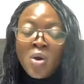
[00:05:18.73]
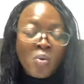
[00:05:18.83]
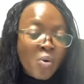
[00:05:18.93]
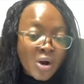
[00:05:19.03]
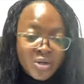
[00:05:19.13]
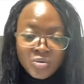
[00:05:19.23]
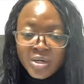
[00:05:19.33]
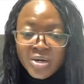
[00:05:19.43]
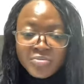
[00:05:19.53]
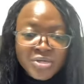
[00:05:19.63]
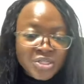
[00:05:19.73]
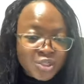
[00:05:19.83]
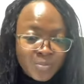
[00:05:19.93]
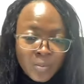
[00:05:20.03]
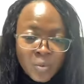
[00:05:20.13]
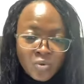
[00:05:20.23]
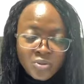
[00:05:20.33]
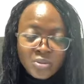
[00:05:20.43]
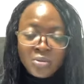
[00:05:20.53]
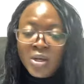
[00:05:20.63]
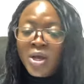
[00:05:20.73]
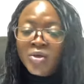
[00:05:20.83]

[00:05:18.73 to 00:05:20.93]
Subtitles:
One, you need a research proposal.